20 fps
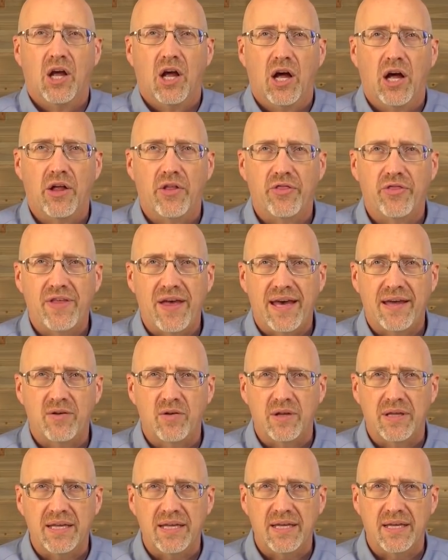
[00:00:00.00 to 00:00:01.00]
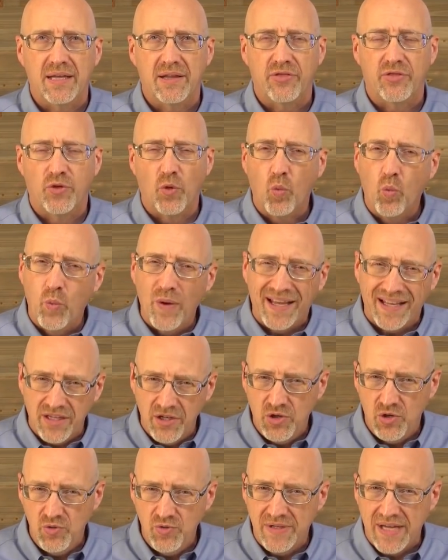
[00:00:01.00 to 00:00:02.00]
uh, that the
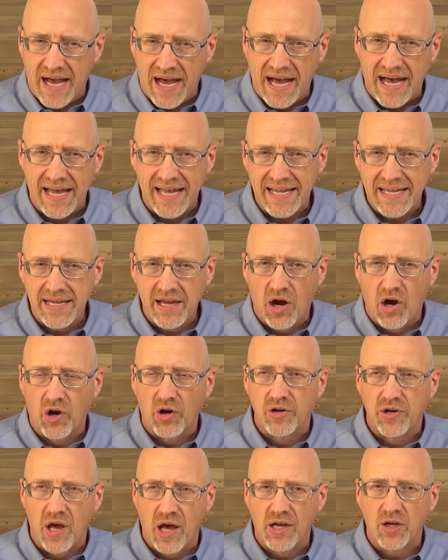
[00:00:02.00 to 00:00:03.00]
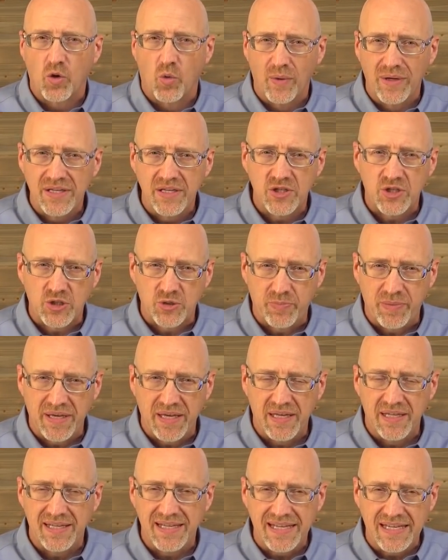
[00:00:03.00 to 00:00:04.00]
wicked who die are not going to
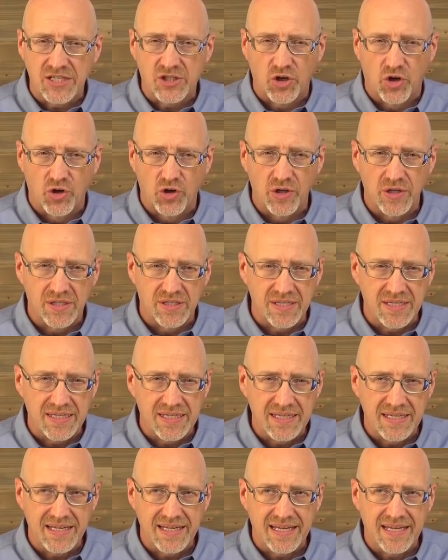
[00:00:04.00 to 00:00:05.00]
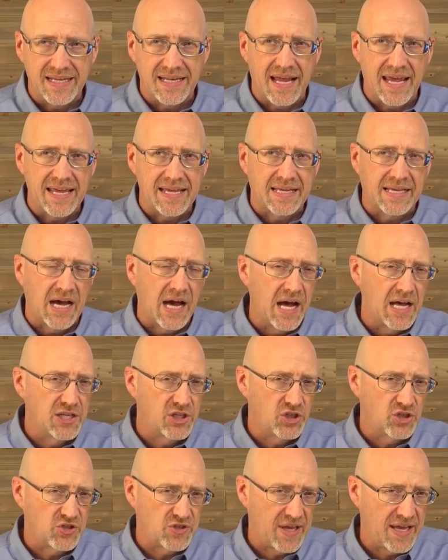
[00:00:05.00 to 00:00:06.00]
spend eternity in a
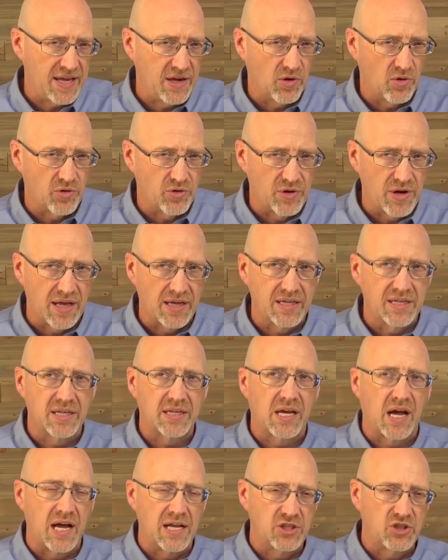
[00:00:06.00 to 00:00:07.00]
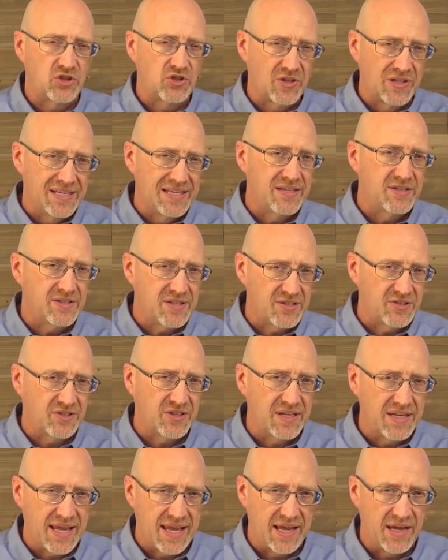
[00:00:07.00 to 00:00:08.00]
conscious hell. They're not going to consciously
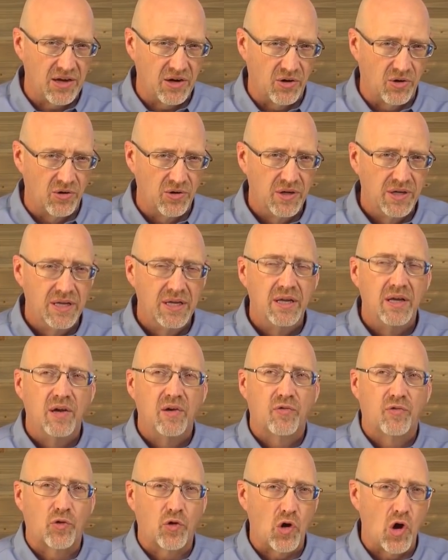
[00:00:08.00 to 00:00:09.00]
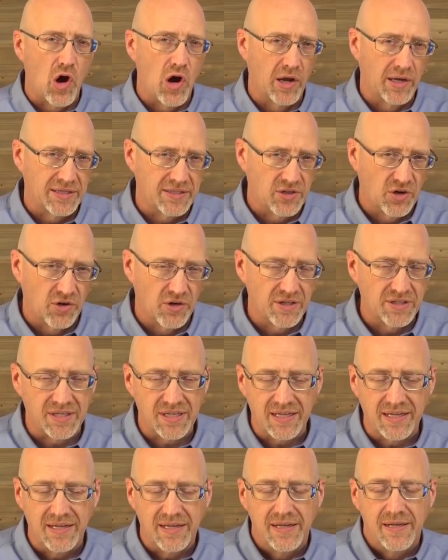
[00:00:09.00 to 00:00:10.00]
exist in hell for all
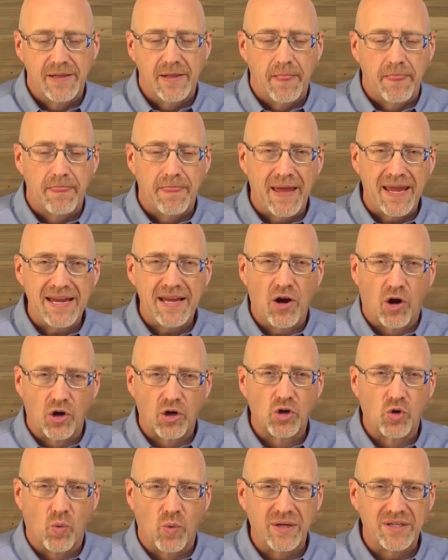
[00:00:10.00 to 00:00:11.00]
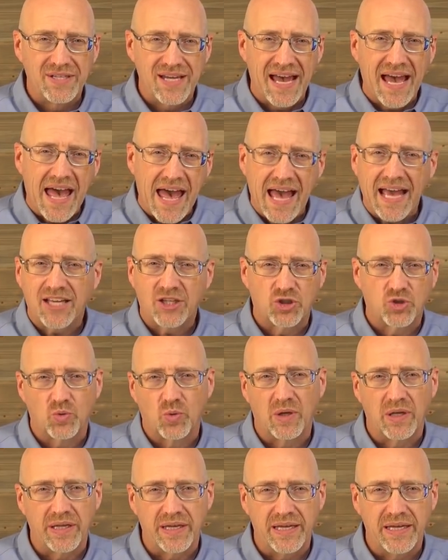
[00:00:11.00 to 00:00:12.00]
eternity. They are going to
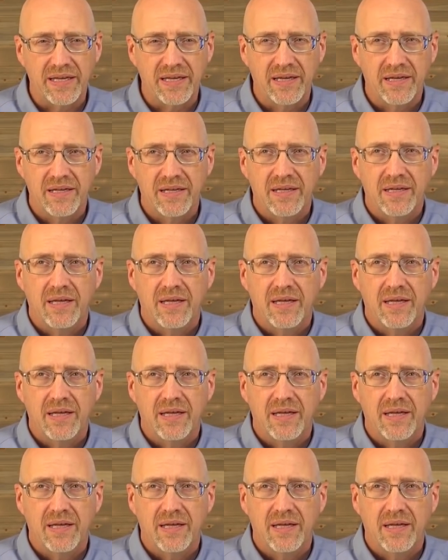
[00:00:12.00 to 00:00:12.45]
actually